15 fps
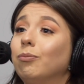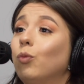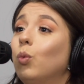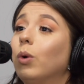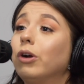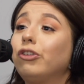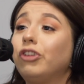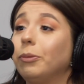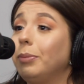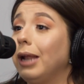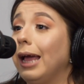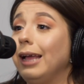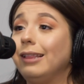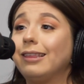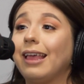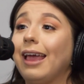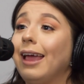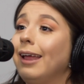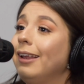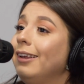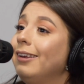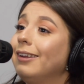worship nights
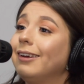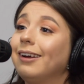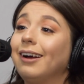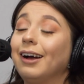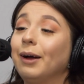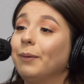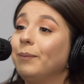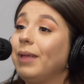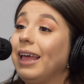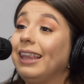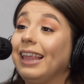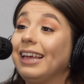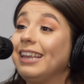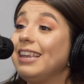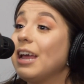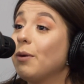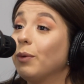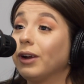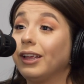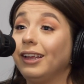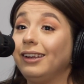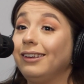and like
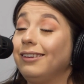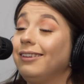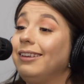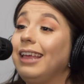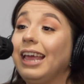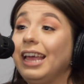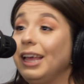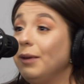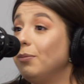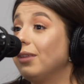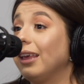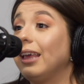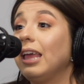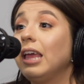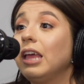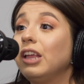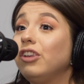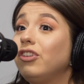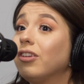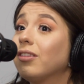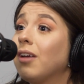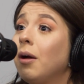networking games, like
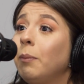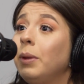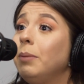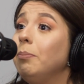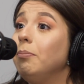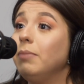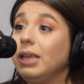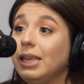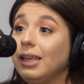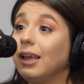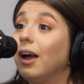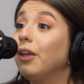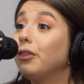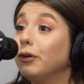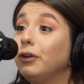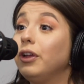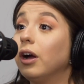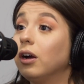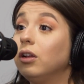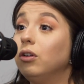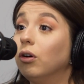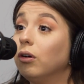just come and meet other
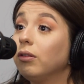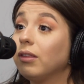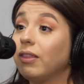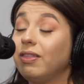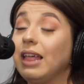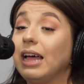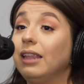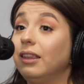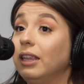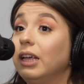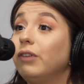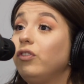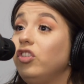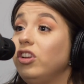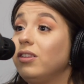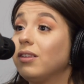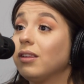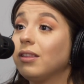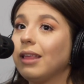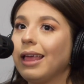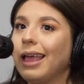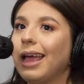young adults that love
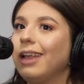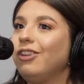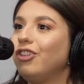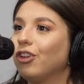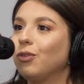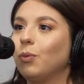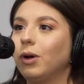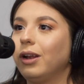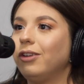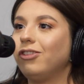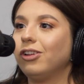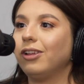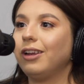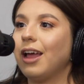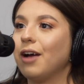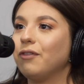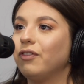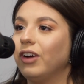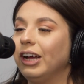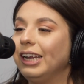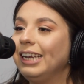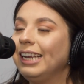Jesus and just want to chill and have
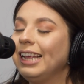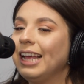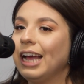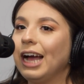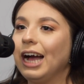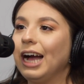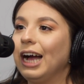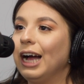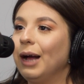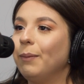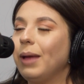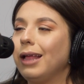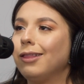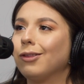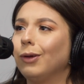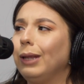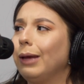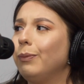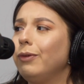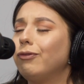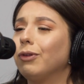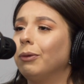fun. And so
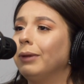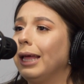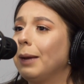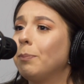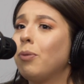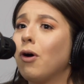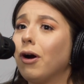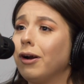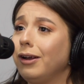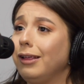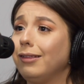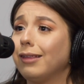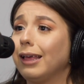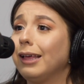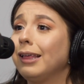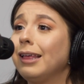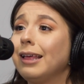like we've thrown like parties, like